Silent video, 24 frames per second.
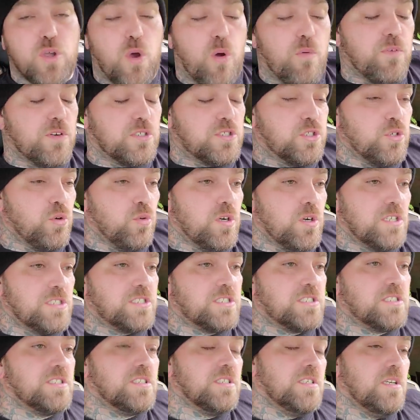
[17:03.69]
over to
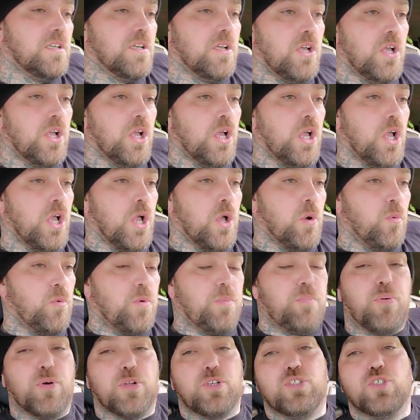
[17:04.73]
us.
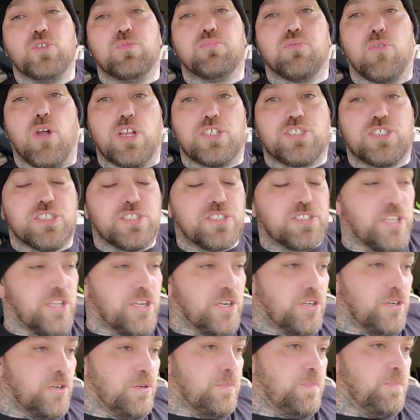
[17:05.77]
We'd put new brushes
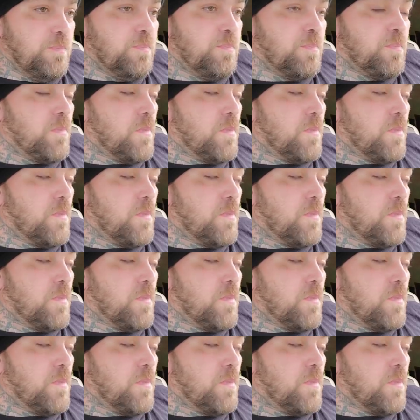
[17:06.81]
in them.